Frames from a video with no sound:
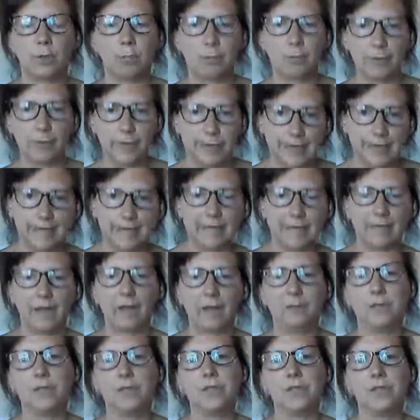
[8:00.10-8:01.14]
not breaking
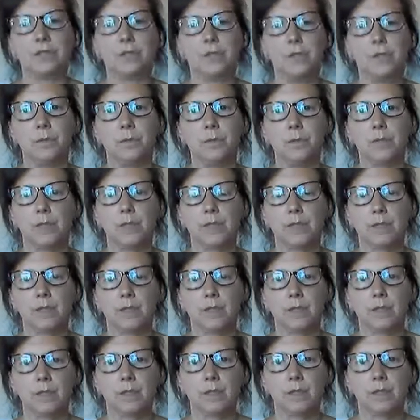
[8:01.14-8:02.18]
down these foods.
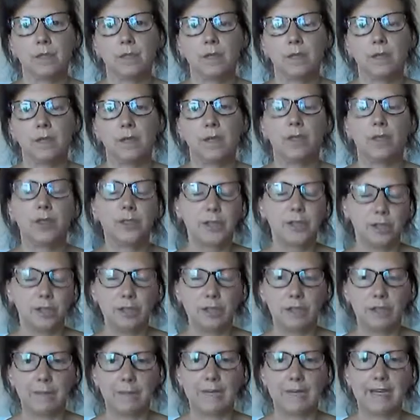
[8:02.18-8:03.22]
And also your
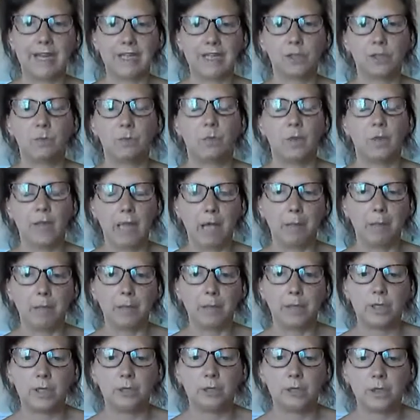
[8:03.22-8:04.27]
stomach acid will
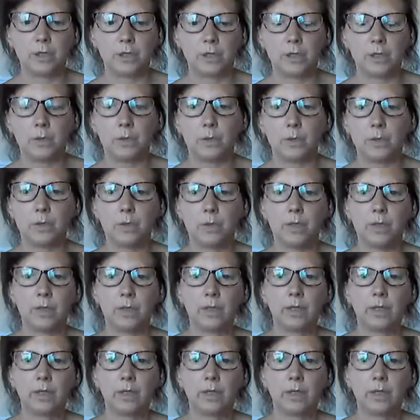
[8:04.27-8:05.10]
help you to